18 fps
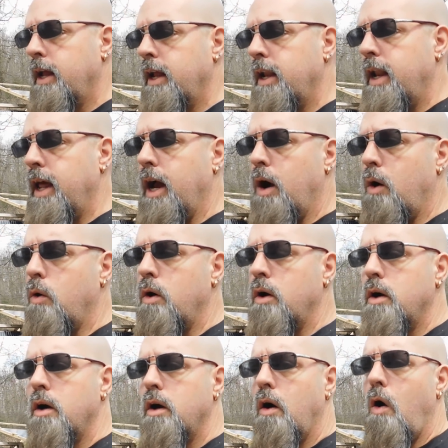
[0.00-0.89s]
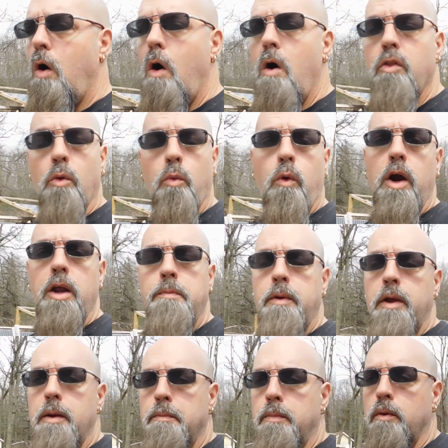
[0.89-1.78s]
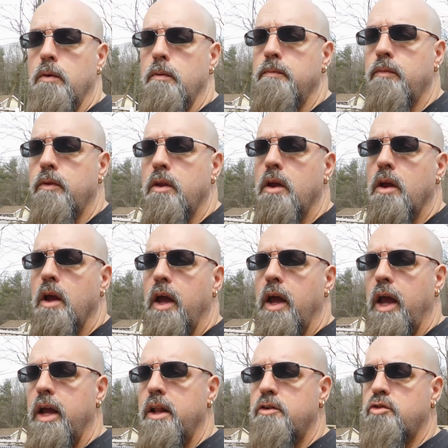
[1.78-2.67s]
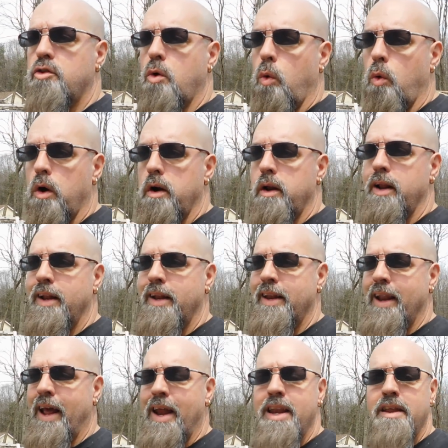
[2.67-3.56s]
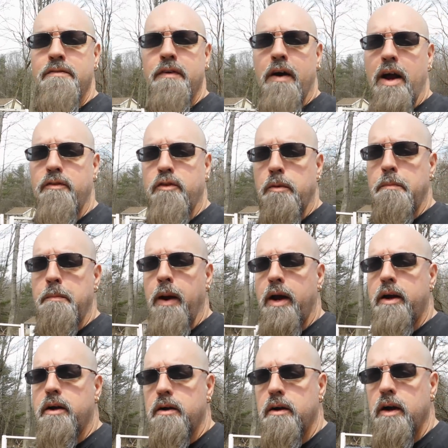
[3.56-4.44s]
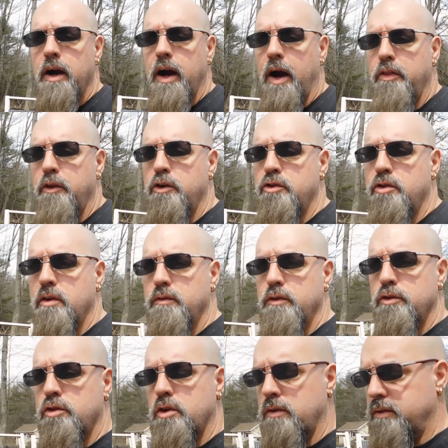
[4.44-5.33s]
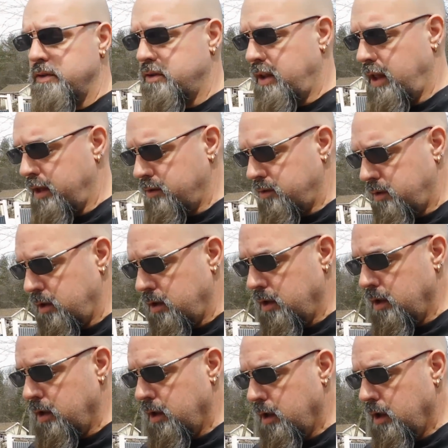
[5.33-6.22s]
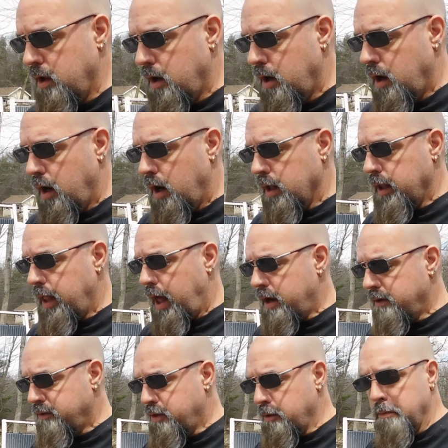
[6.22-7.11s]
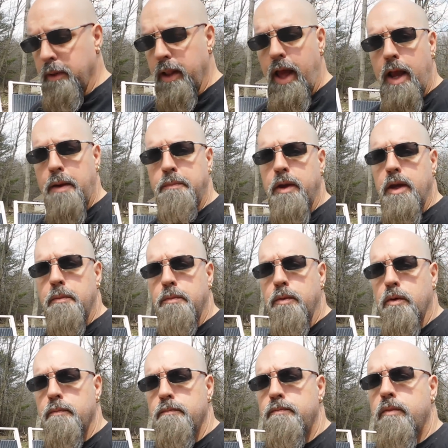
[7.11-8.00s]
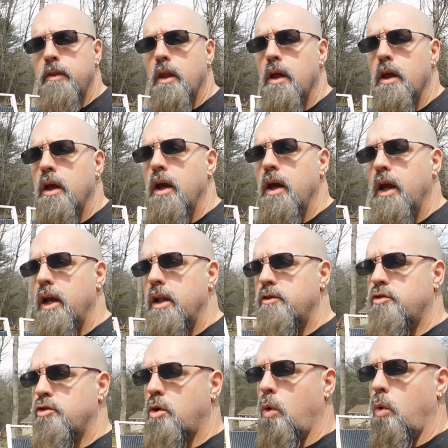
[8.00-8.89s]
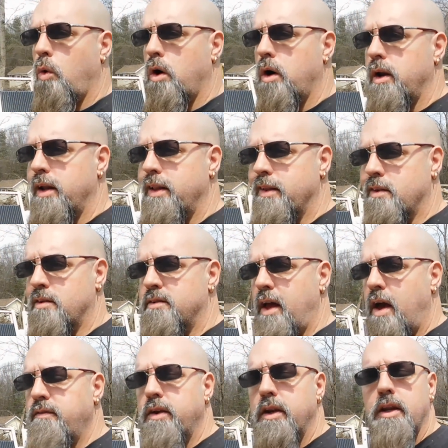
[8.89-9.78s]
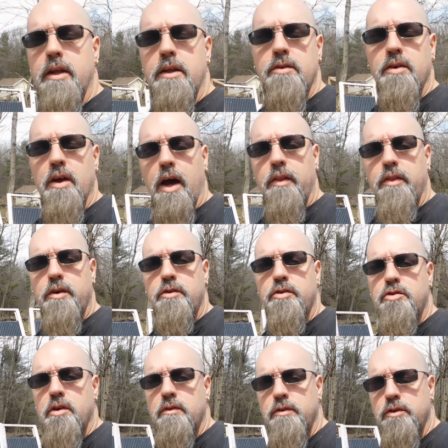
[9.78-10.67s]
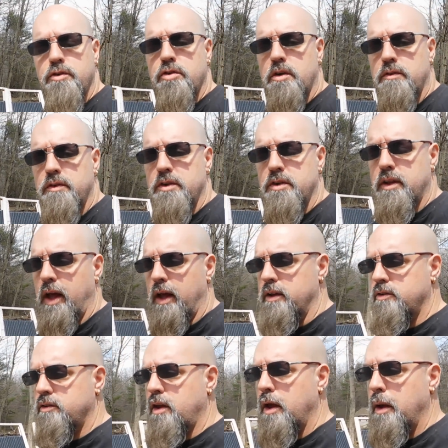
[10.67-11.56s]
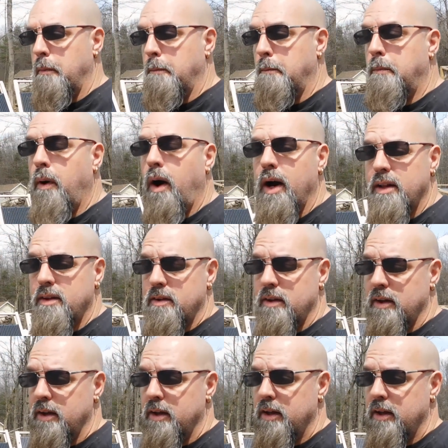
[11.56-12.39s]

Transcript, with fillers: now all the white people had scored ninety-five or better on their civil service test. A lot of the black people had scored in the seventies on their civil service test, but